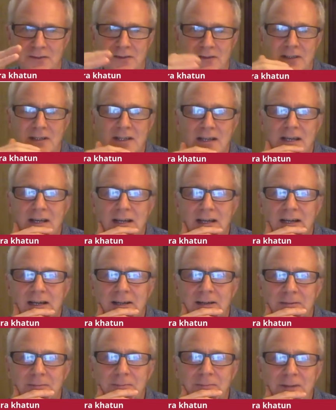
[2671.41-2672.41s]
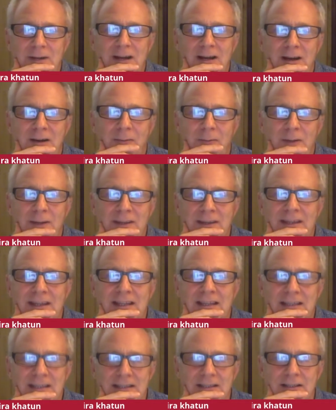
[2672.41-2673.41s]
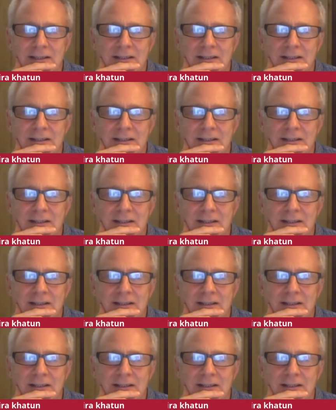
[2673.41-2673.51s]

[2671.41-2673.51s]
got higher UCAS points